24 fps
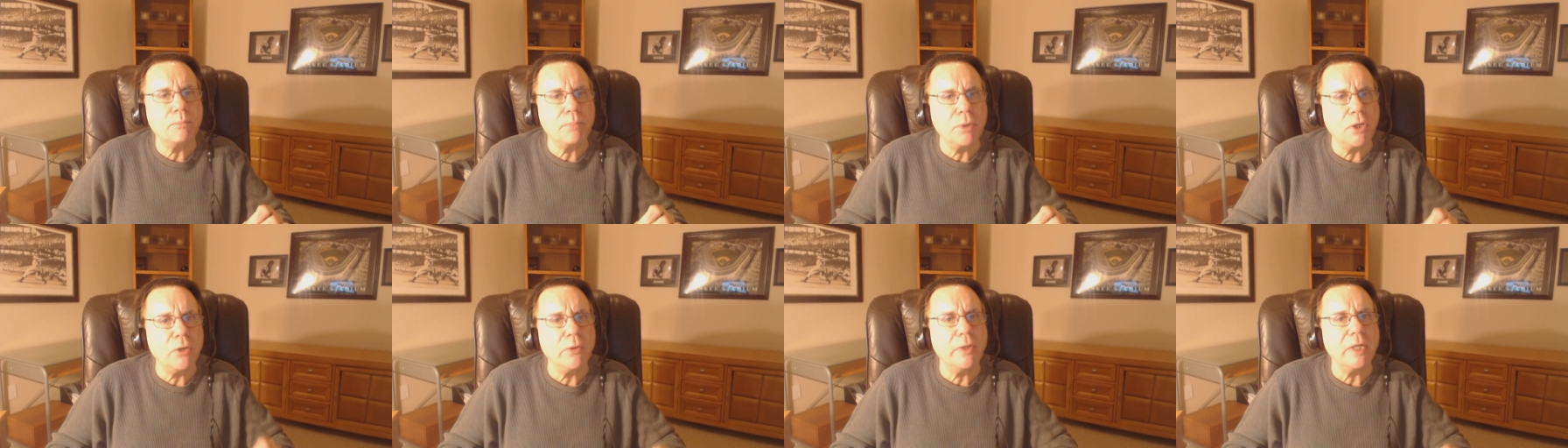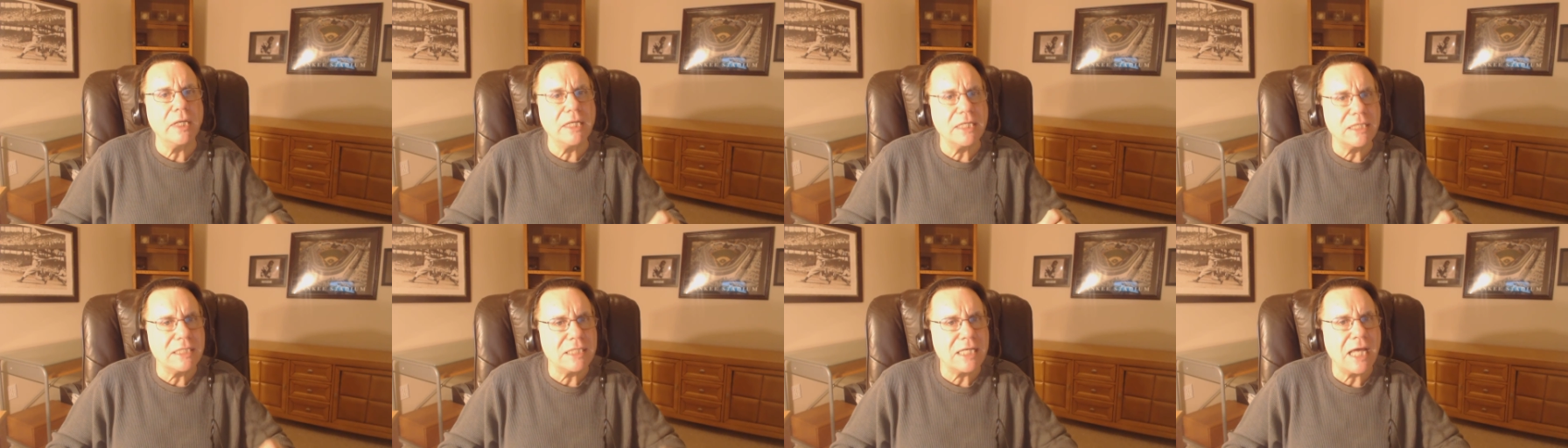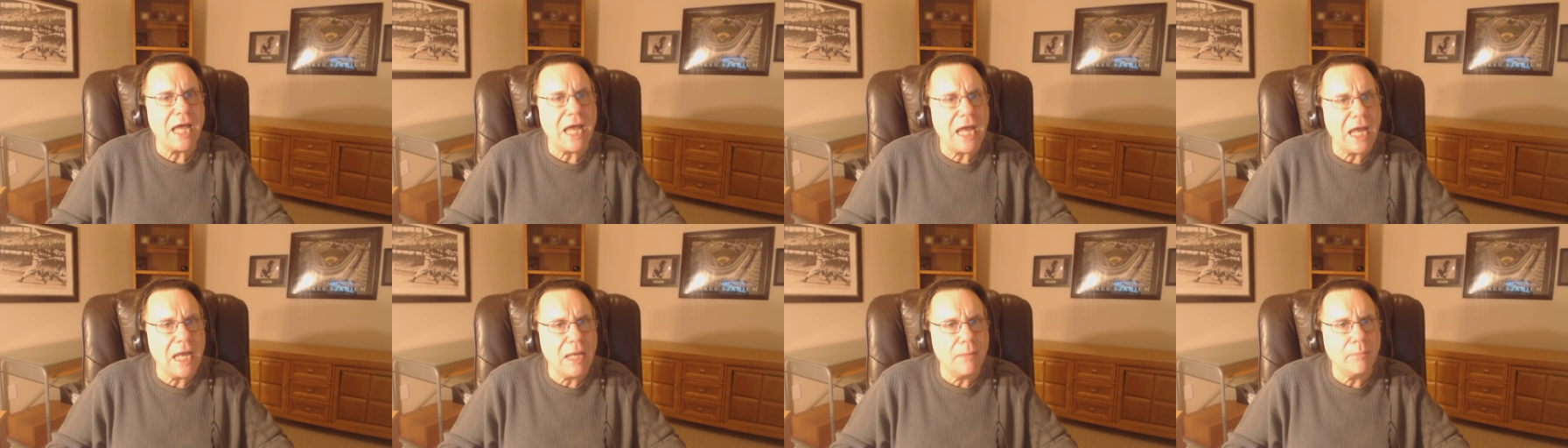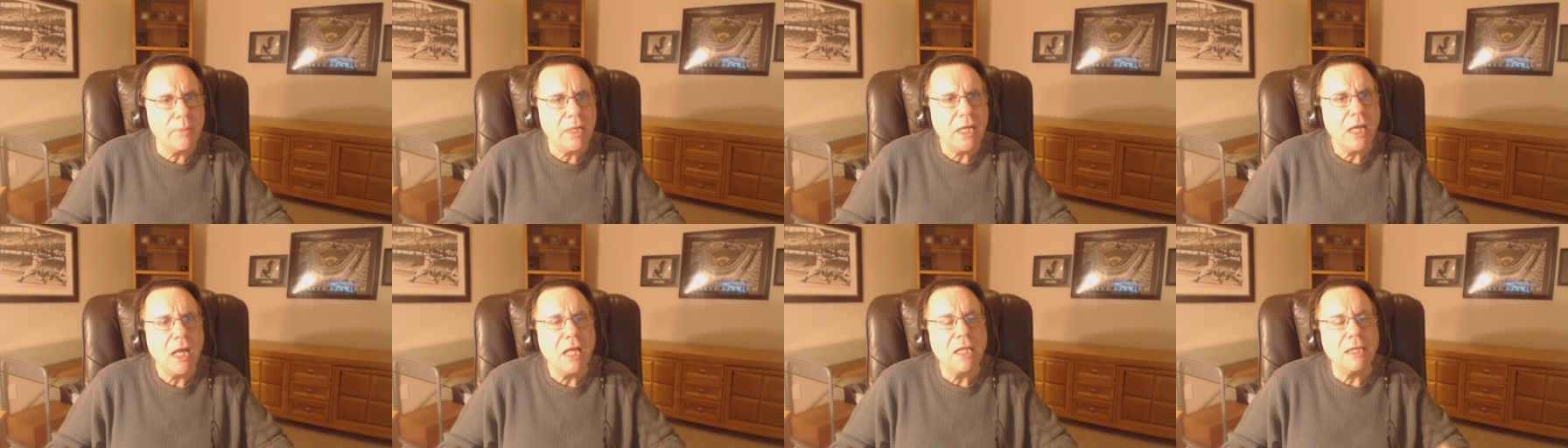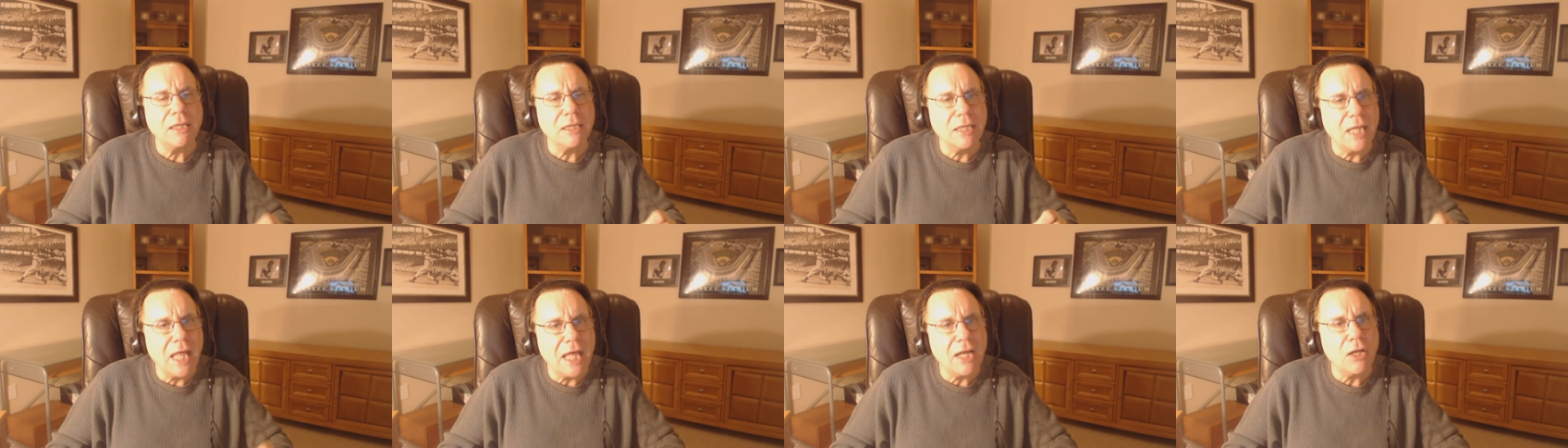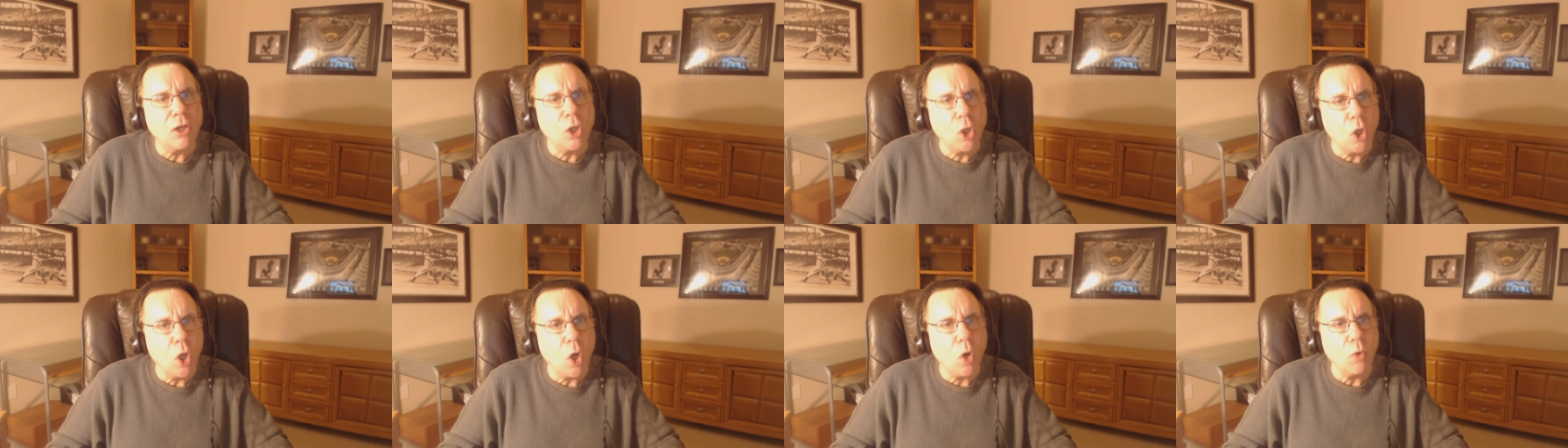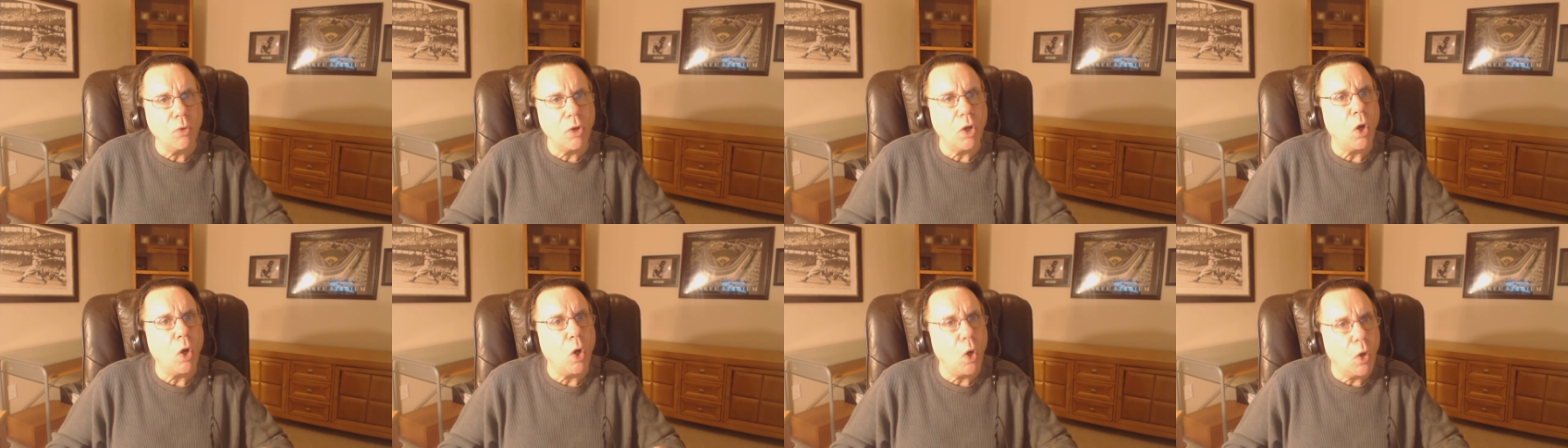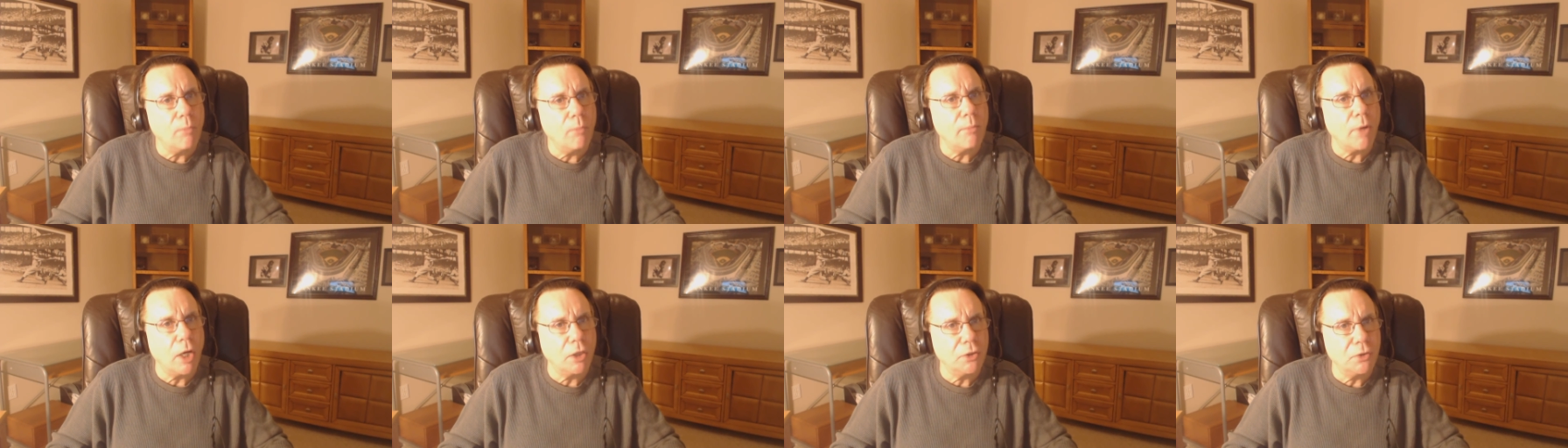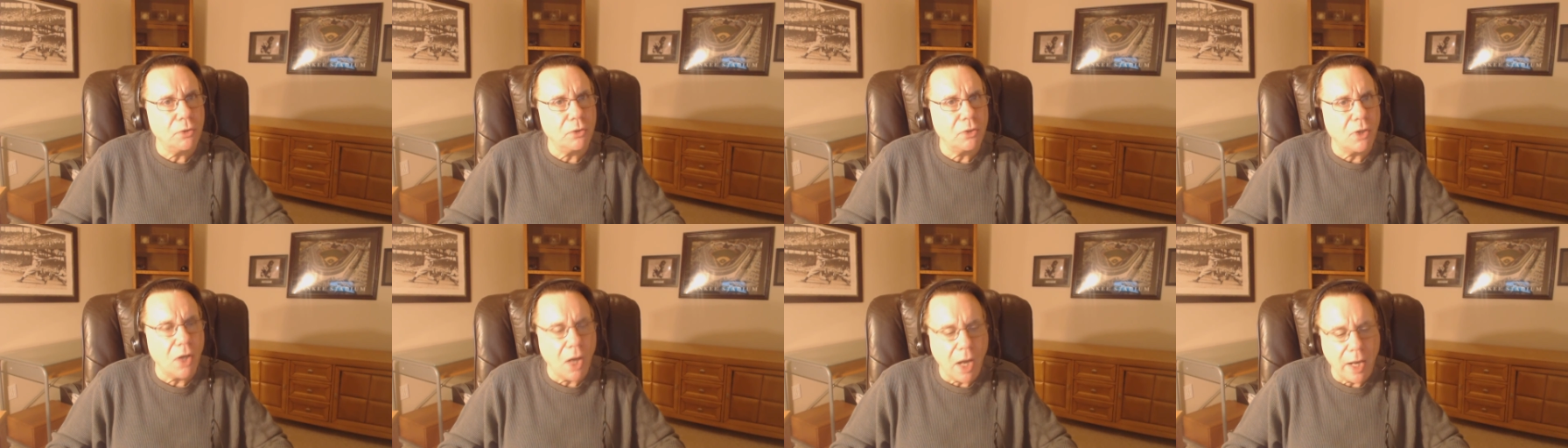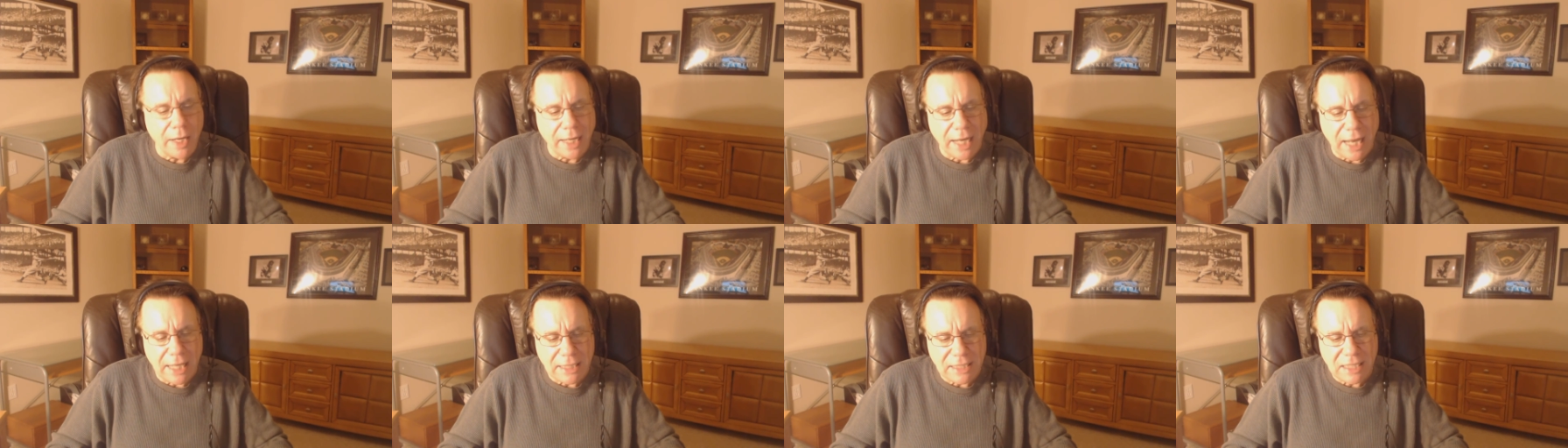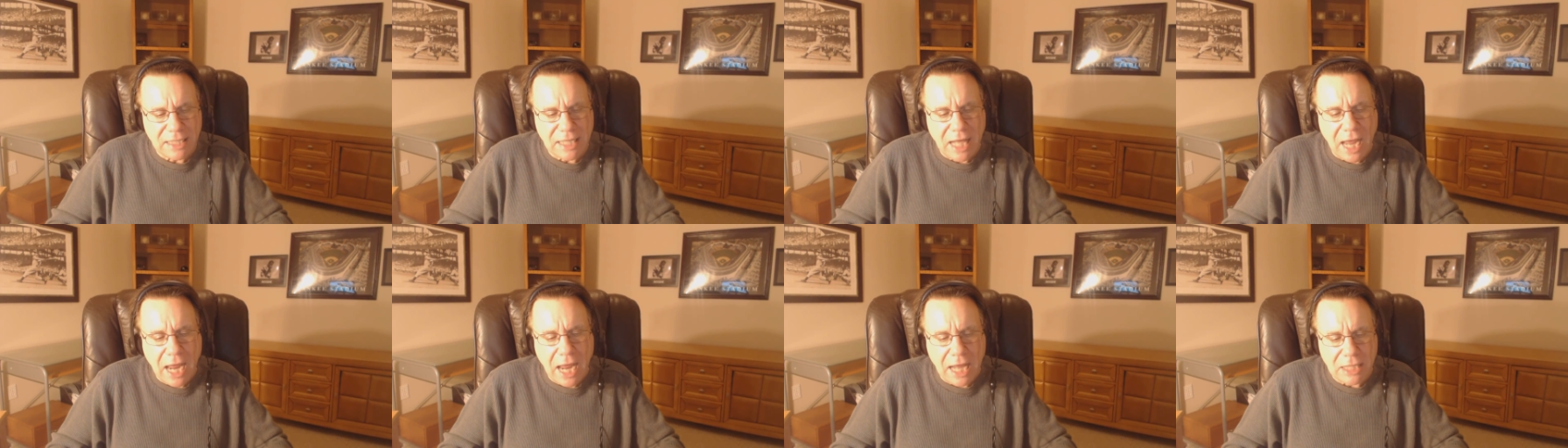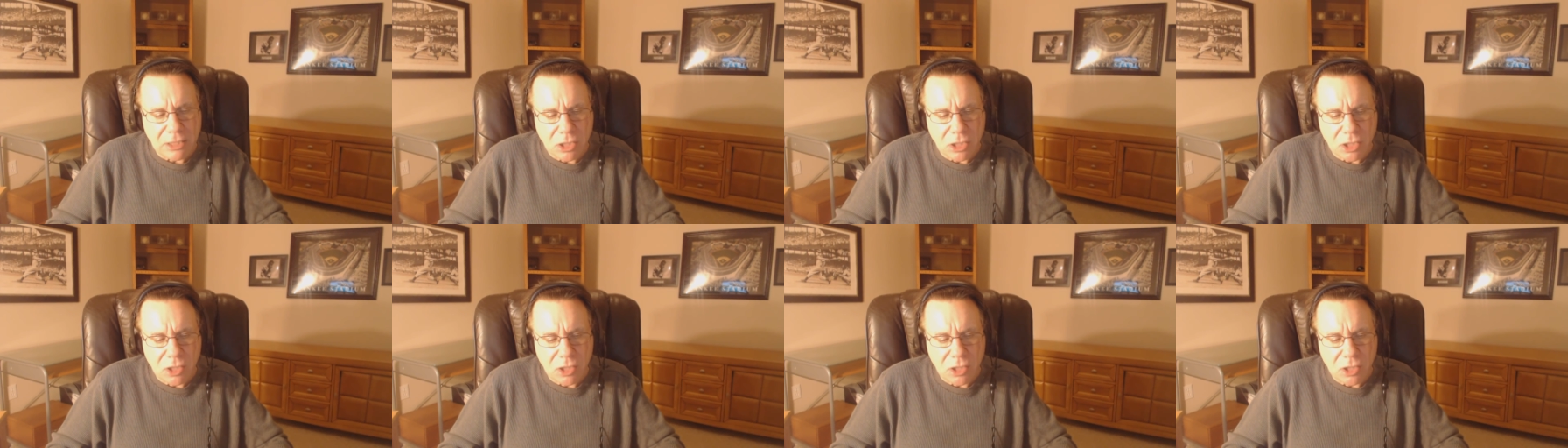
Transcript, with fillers: period of time, let alone a home underdog at that.